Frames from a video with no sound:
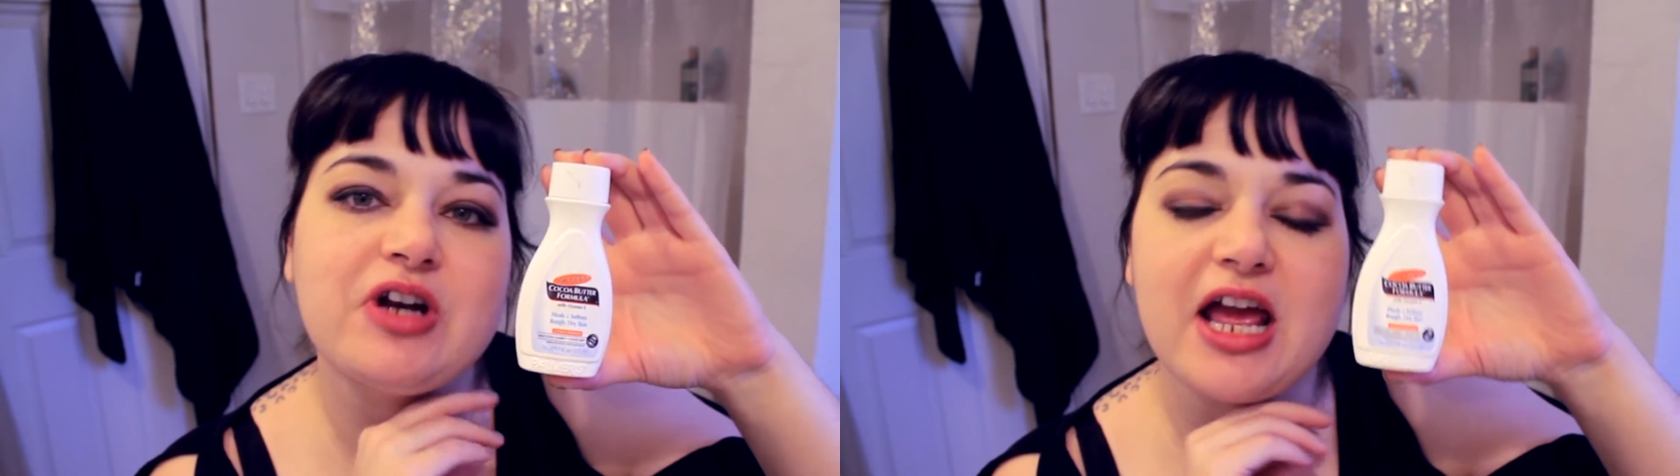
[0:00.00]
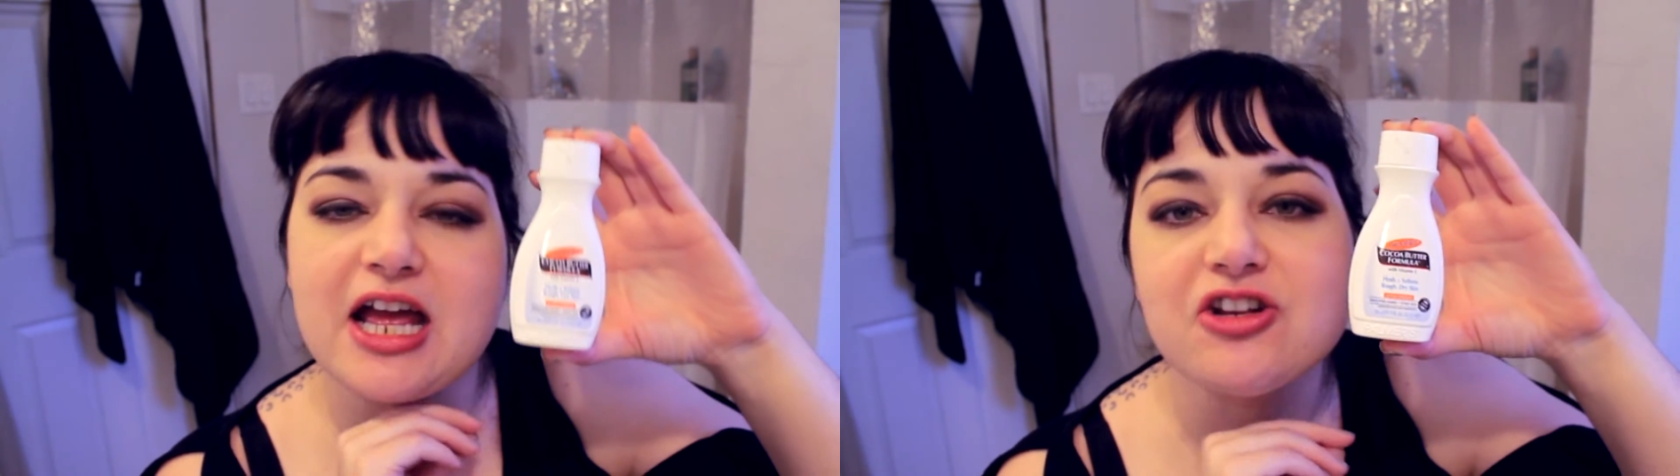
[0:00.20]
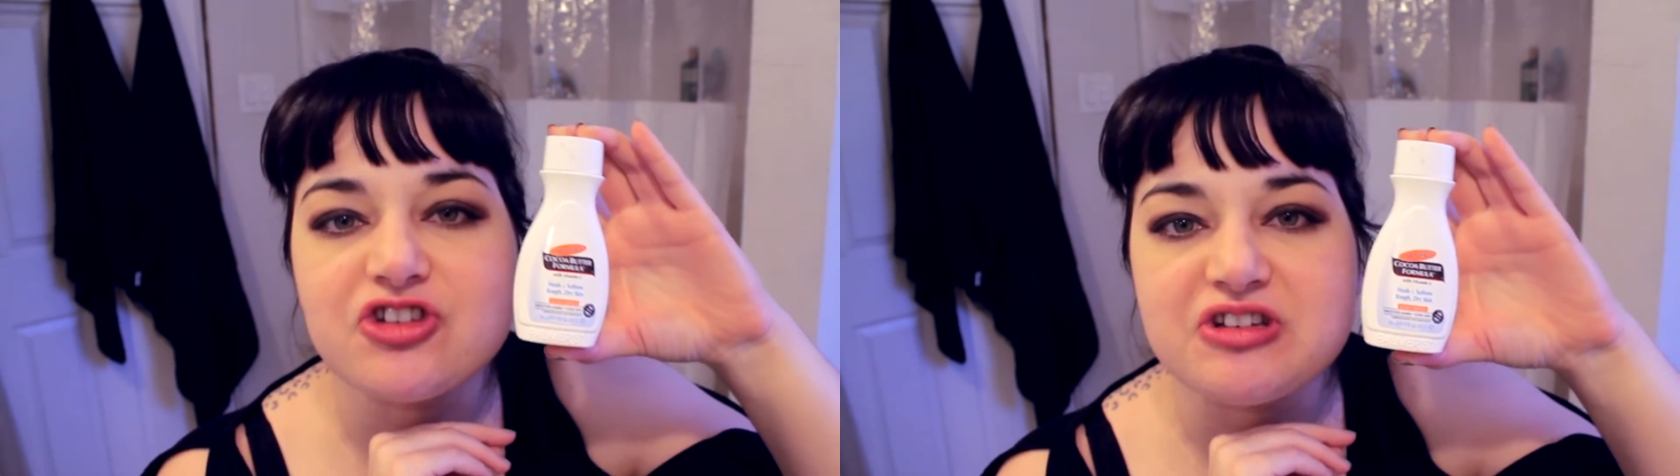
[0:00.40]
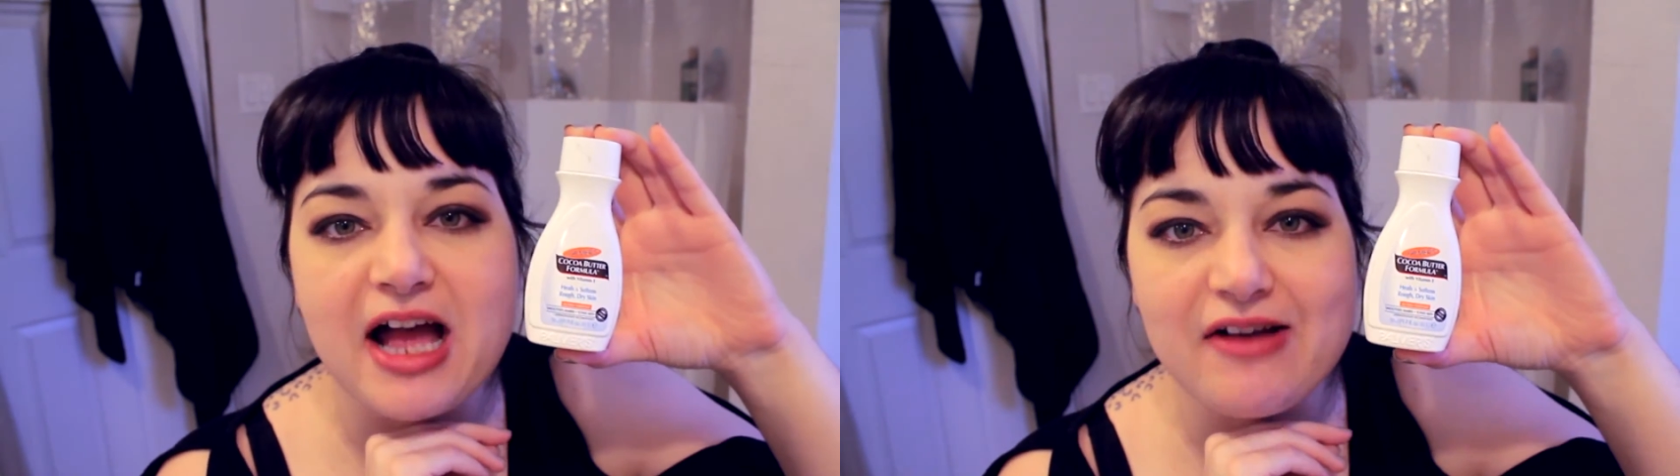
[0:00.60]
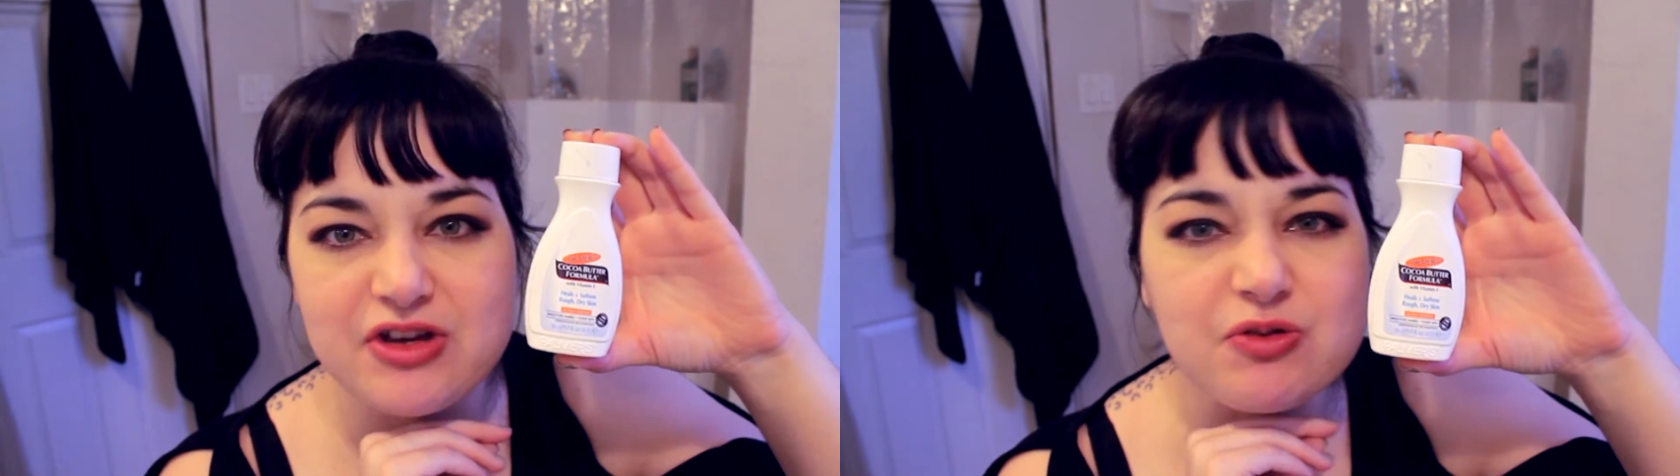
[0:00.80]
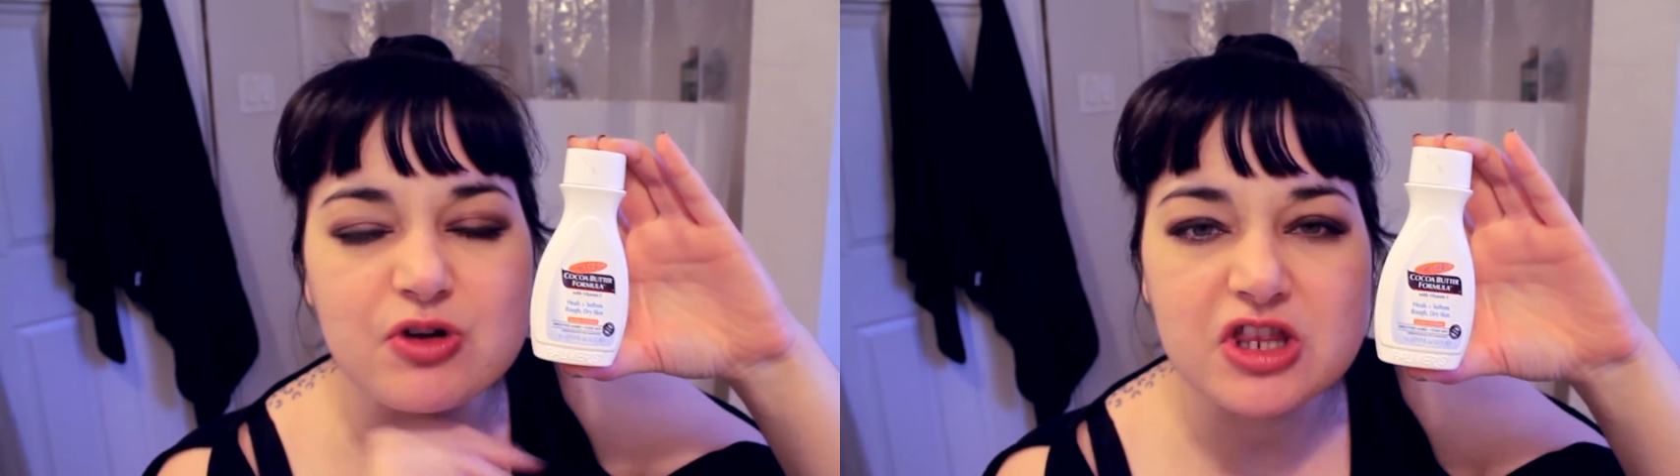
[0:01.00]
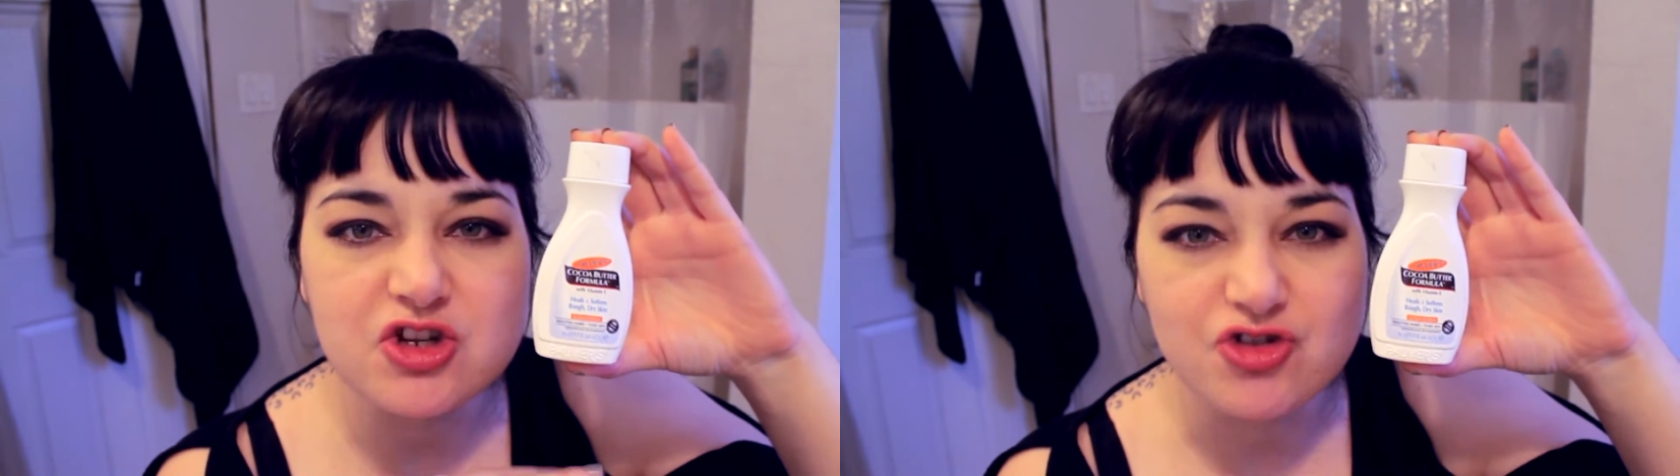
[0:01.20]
and just having really